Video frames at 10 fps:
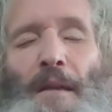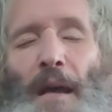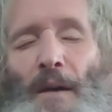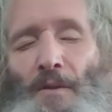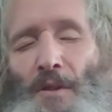
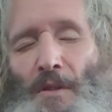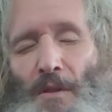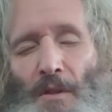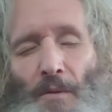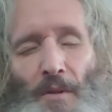algae
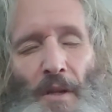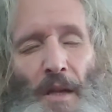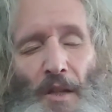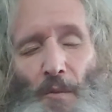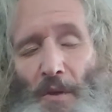just goes
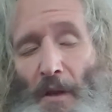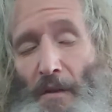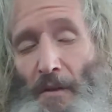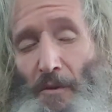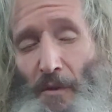nuts with all
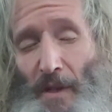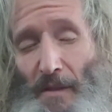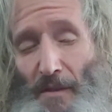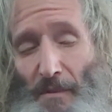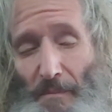the
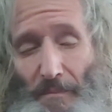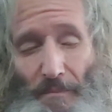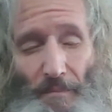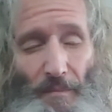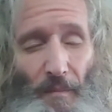nutrients,
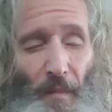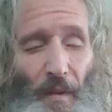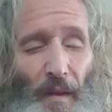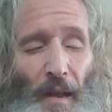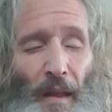
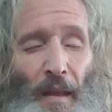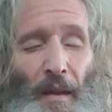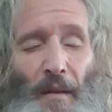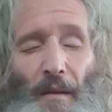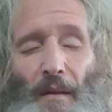
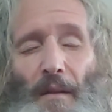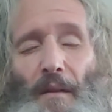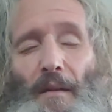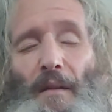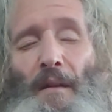and
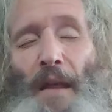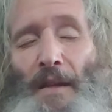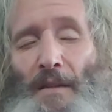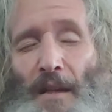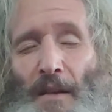
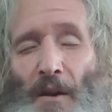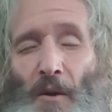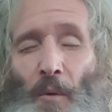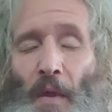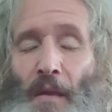next thing you
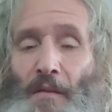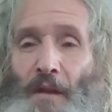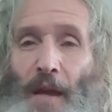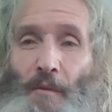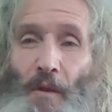know, when it's
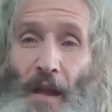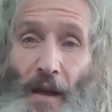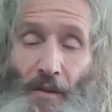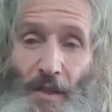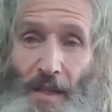time for the
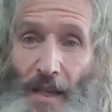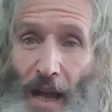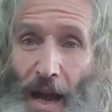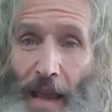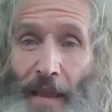algae to
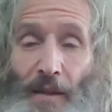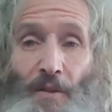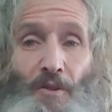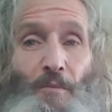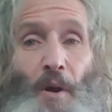die, they
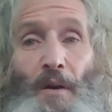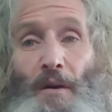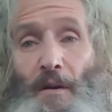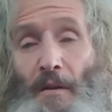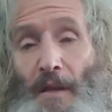consume
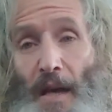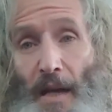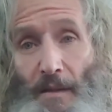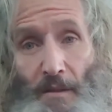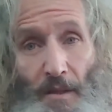all the
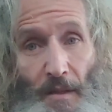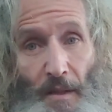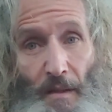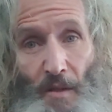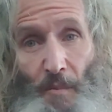oxygen
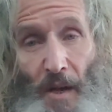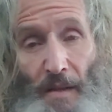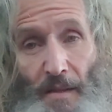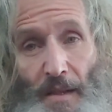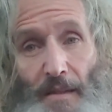in this
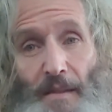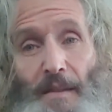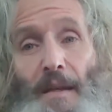process.